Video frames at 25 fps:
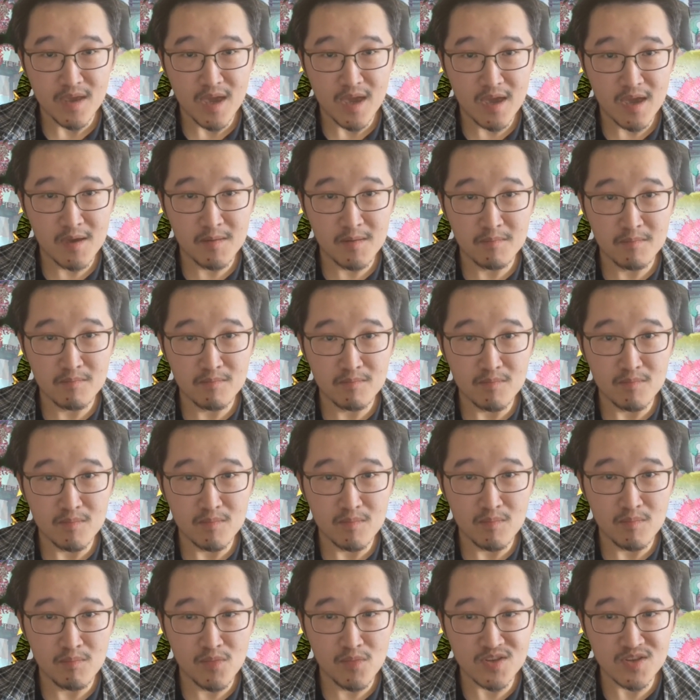and
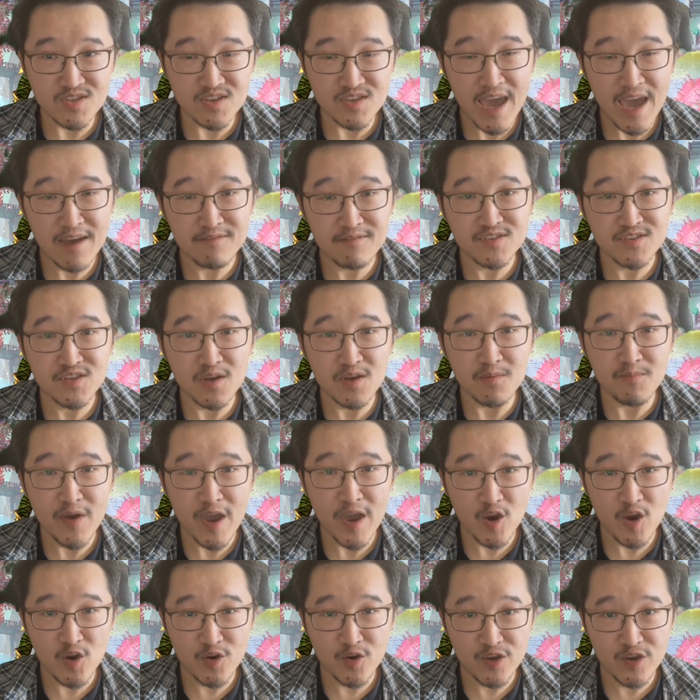must have some
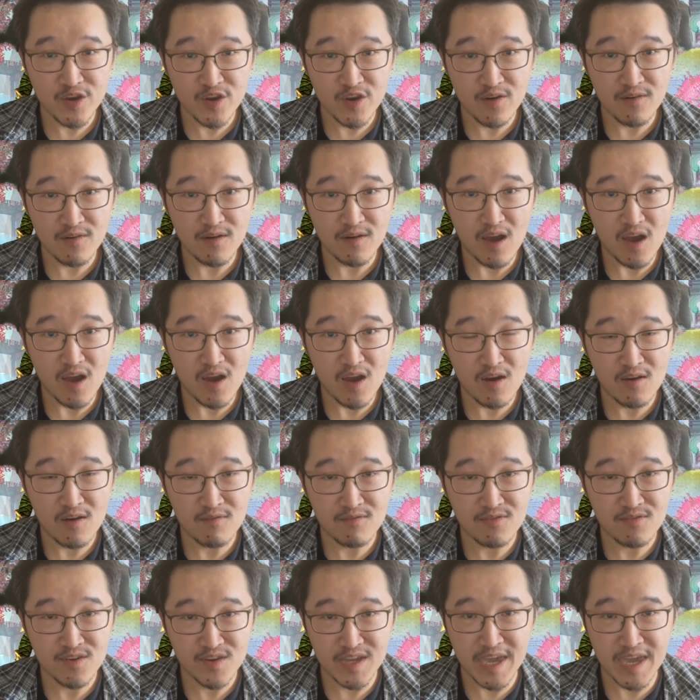area
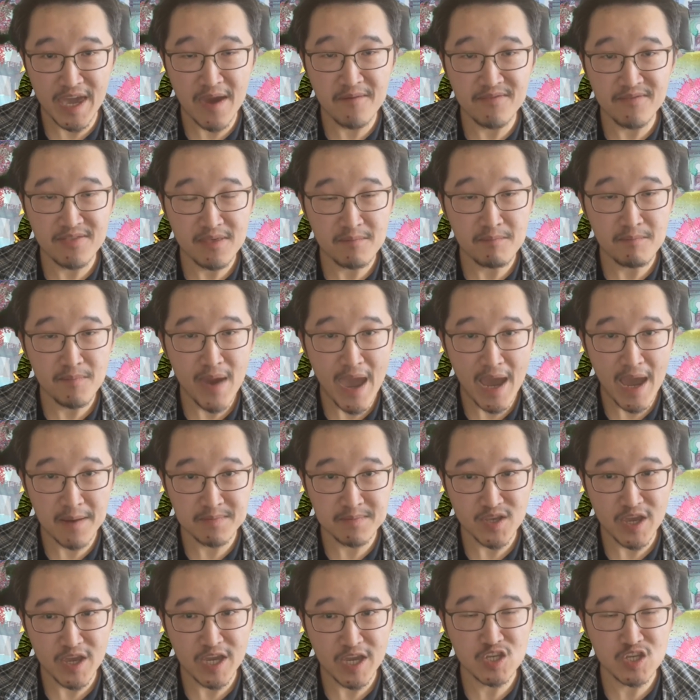of the Kaineng
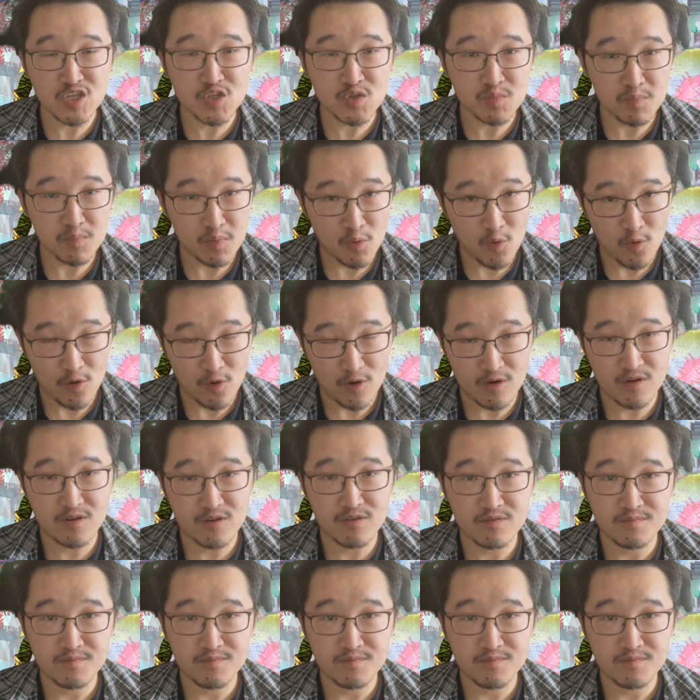maps explored.